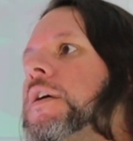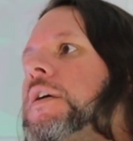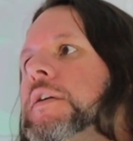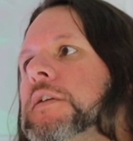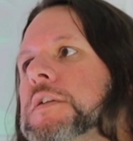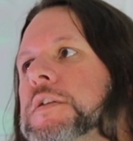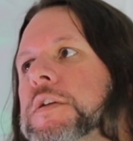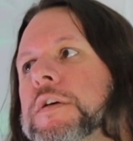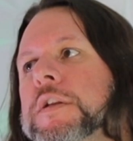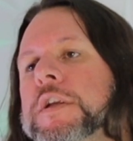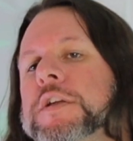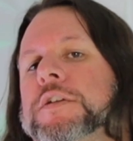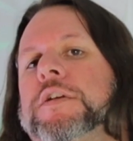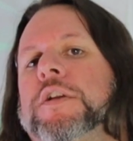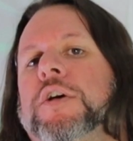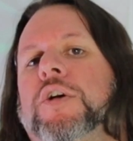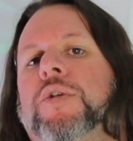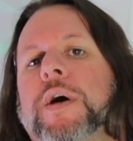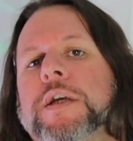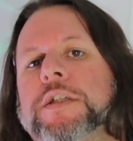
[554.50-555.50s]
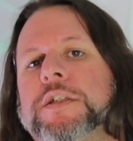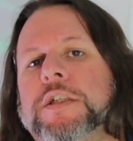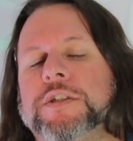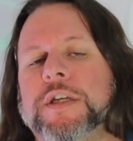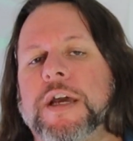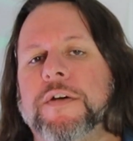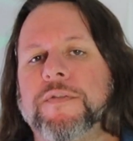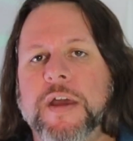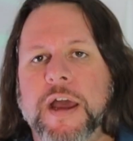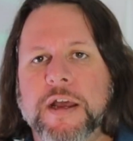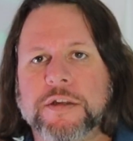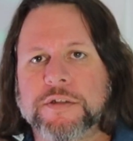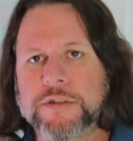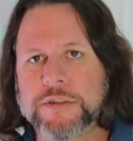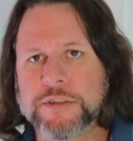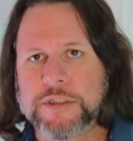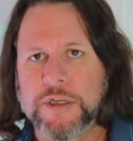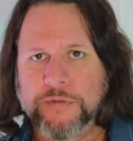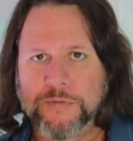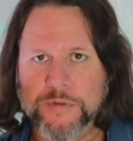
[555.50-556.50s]
So these are the questions you have to ask
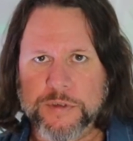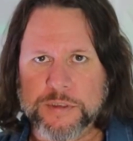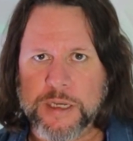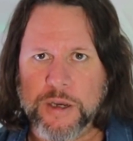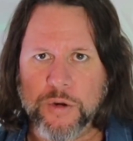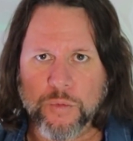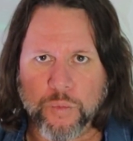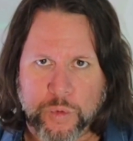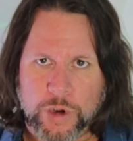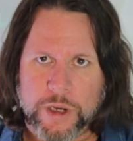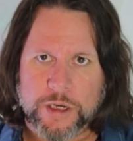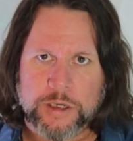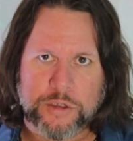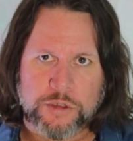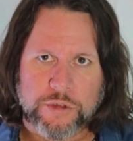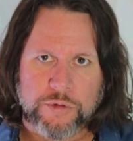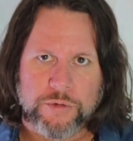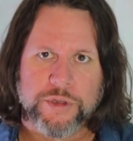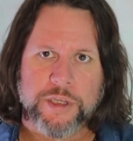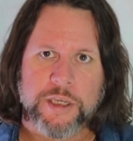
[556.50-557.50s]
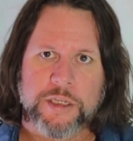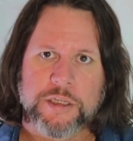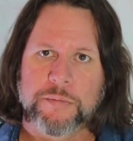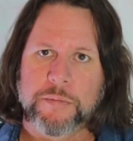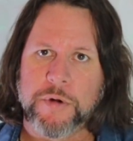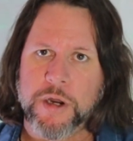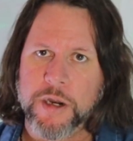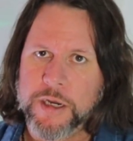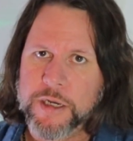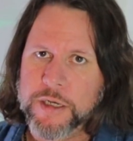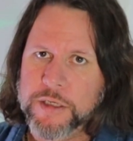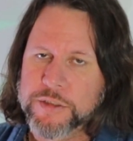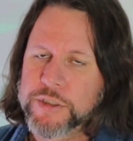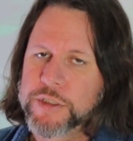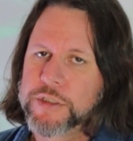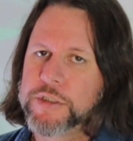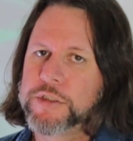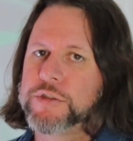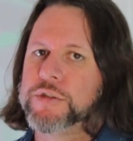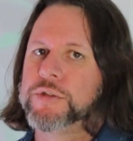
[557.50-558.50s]
yourself is like, what do you think the market is
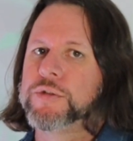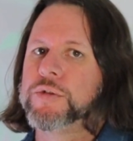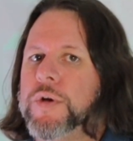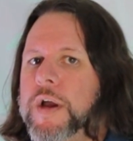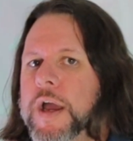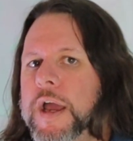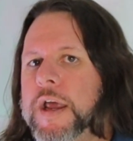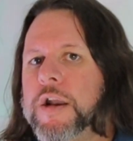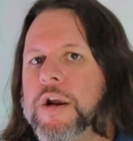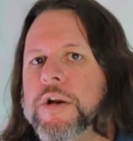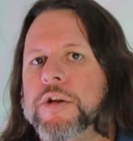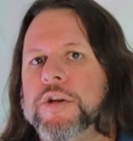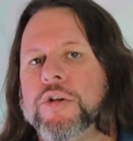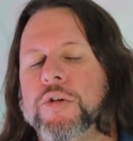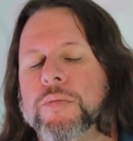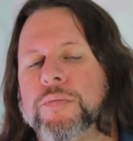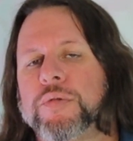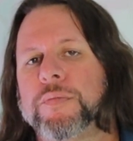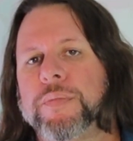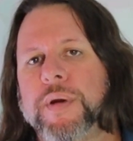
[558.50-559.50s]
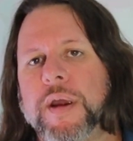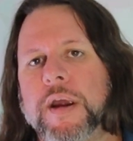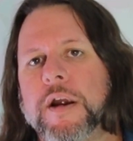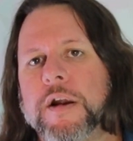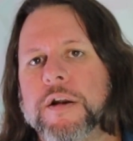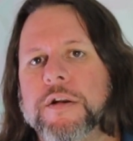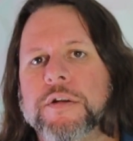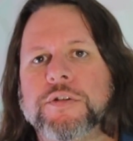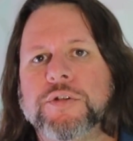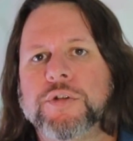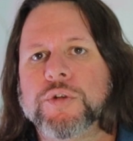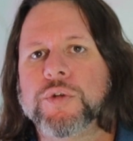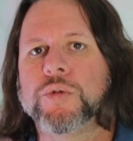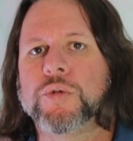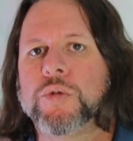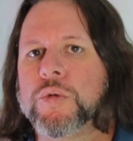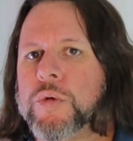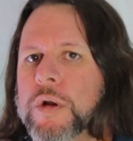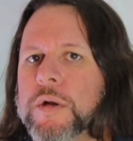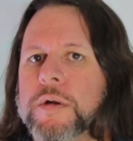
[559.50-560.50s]
going to do? And are you prepared
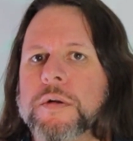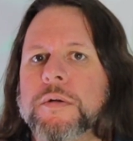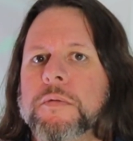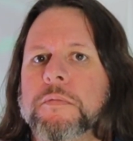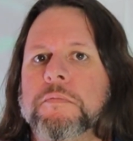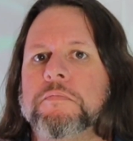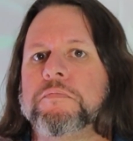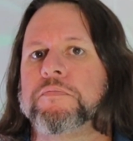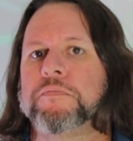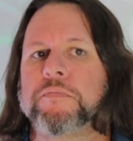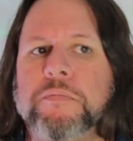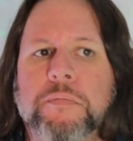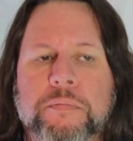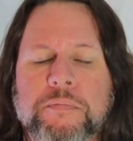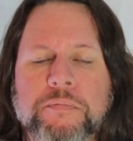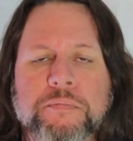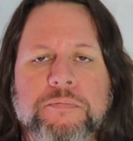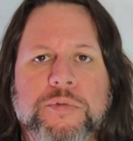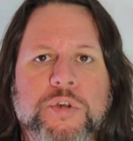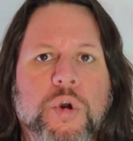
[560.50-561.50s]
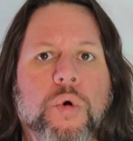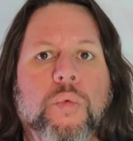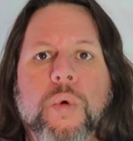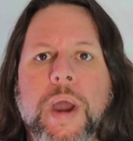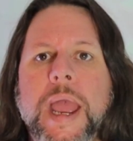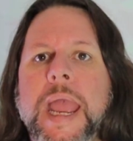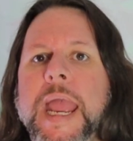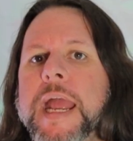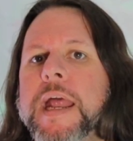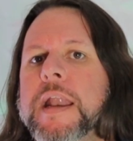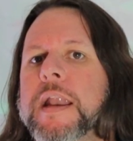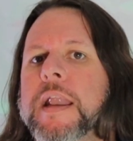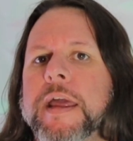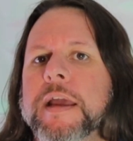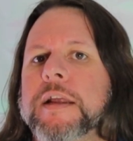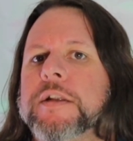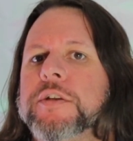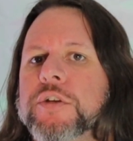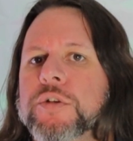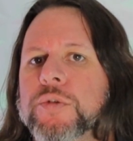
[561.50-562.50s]
to wait?
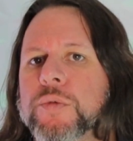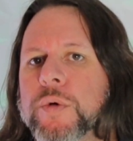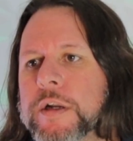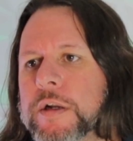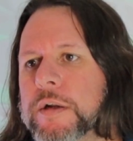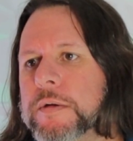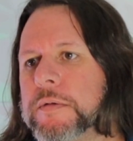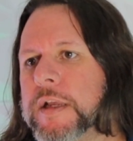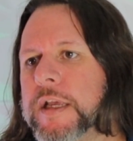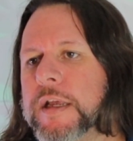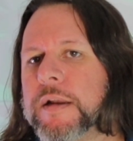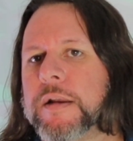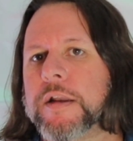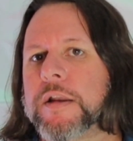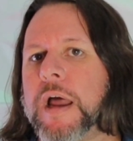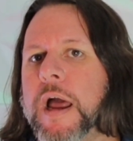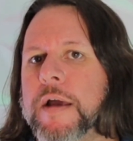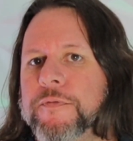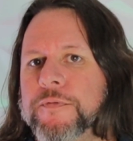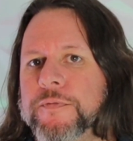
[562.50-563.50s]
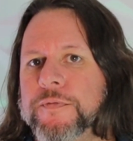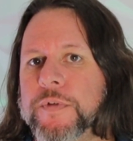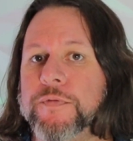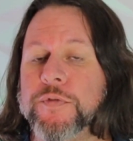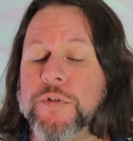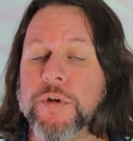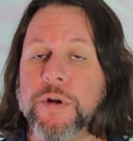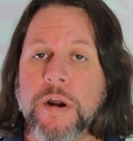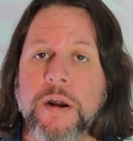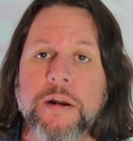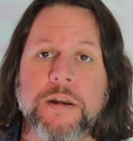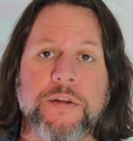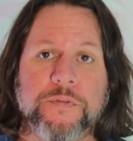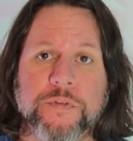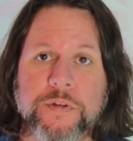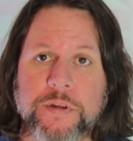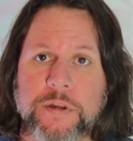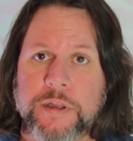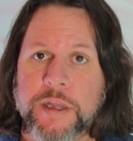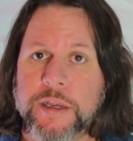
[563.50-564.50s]
Like, do you want to get, if you're already
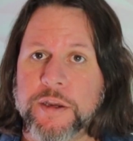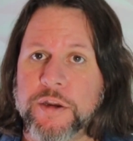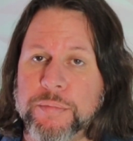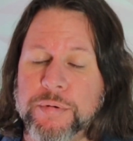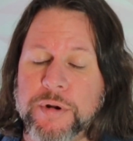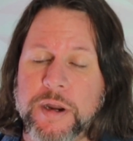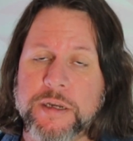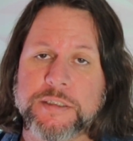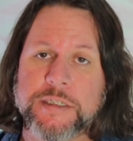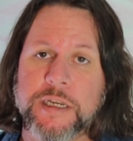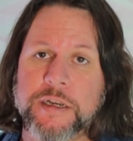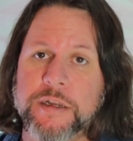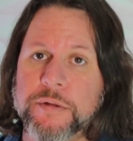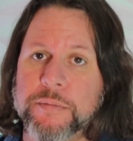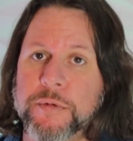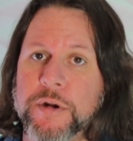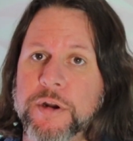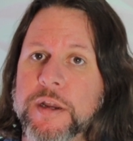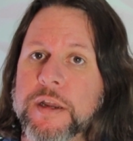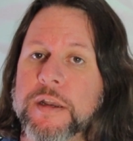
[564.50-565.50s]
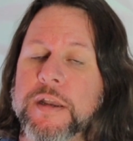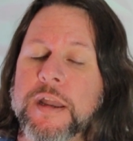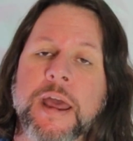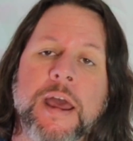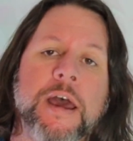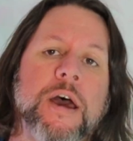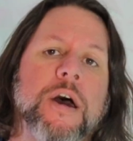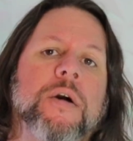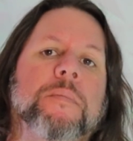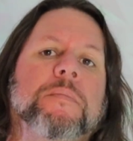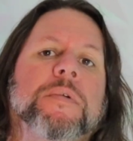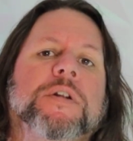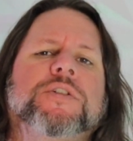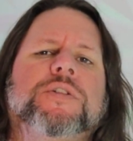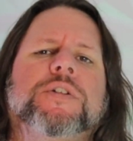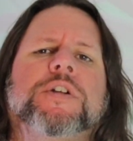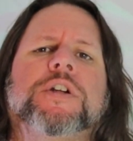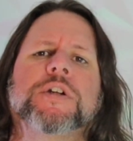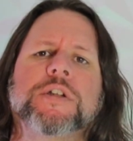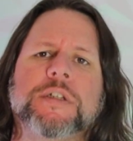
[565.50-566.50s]
feeling like you're priced out of the market now, but
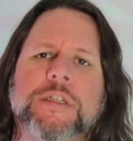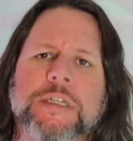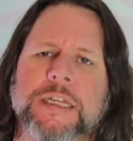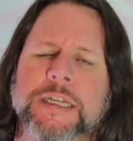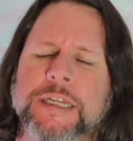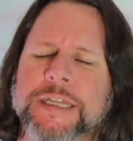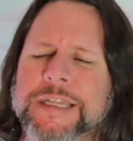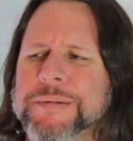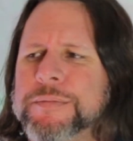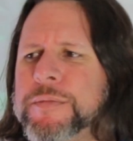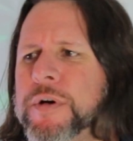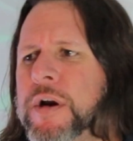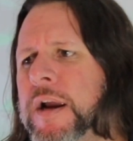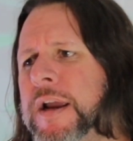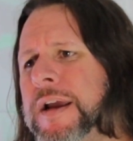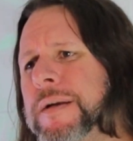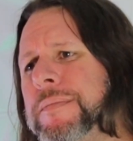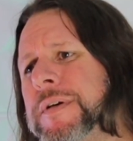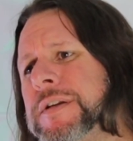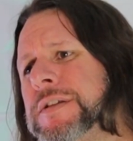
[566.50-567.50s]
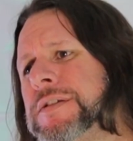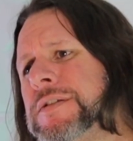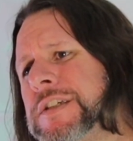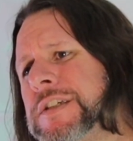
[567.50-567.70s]
you could get in the market, but you